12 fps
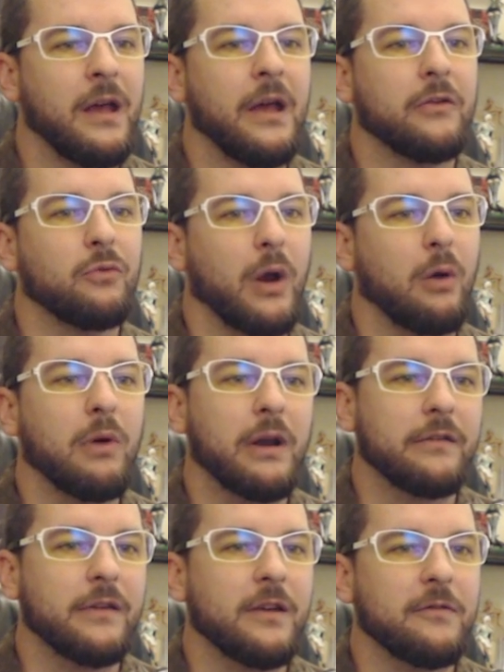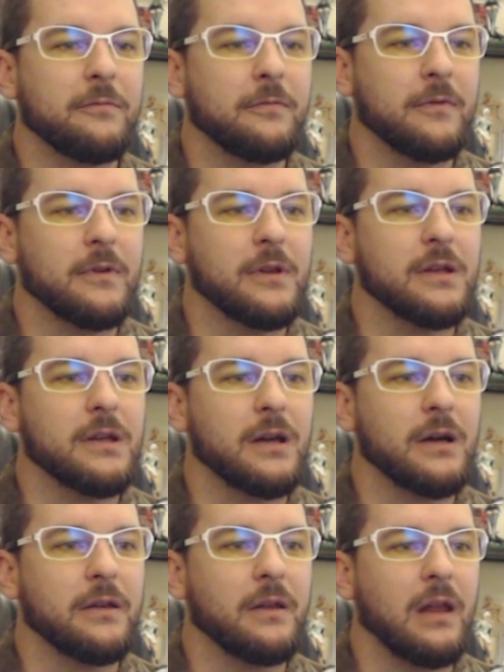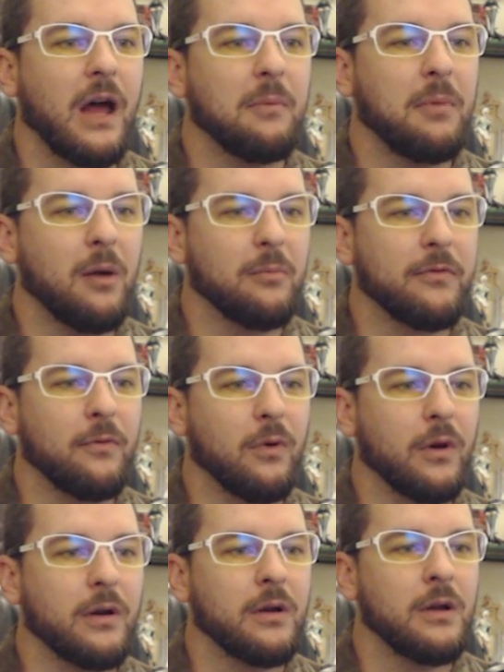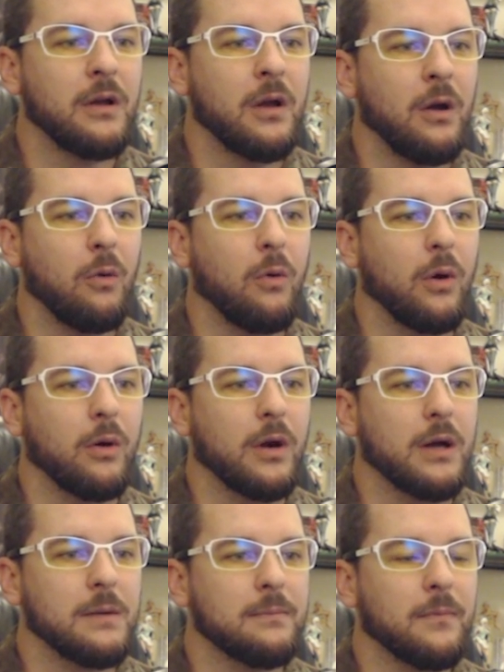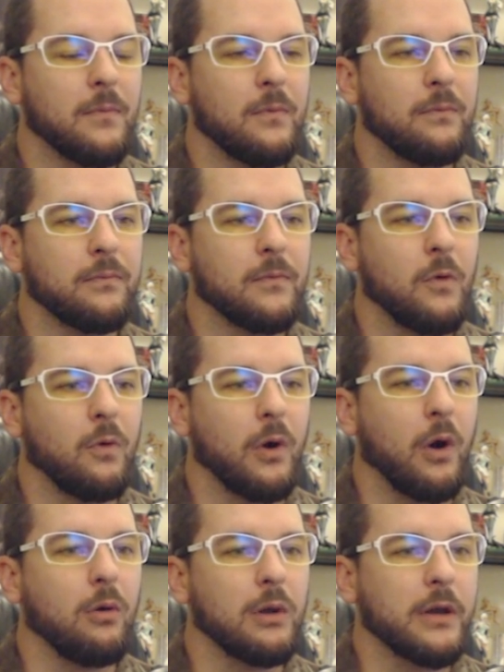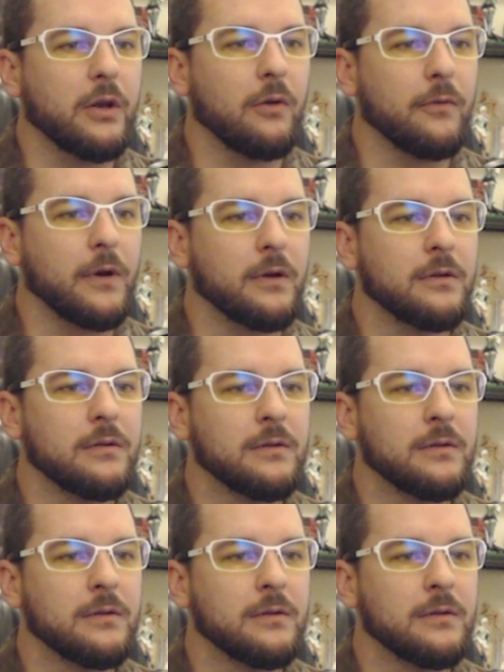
is what I want to save the light bombs for, or Holy Nova.